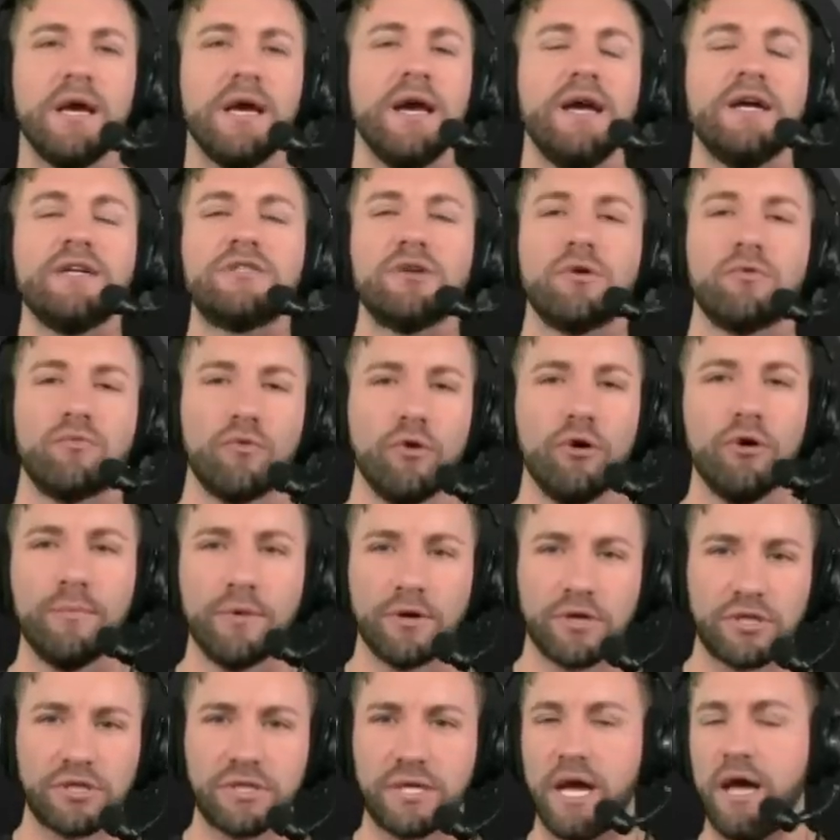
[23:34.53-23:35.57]
It's a
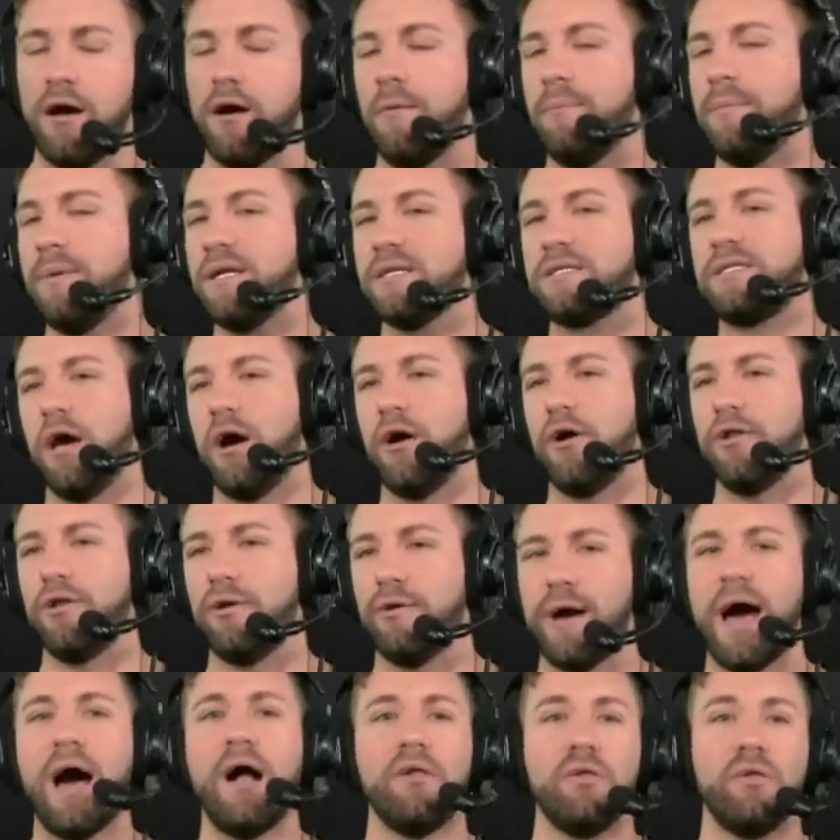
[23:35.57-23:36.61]
rumor scale, me telling you
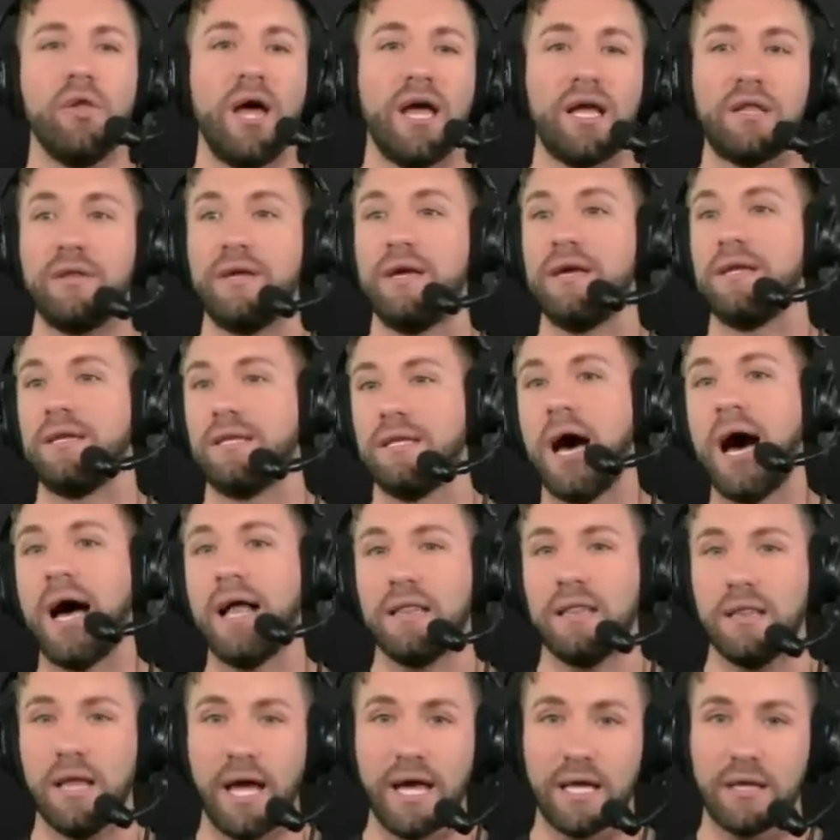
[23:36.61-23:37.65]
how likely and not
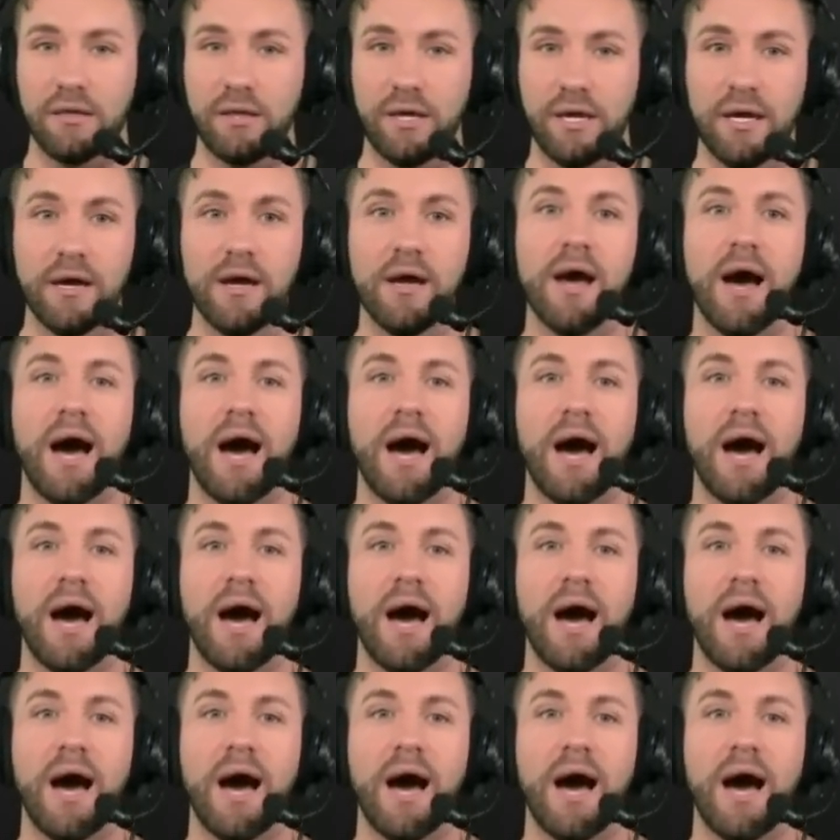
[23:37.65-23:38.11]
likely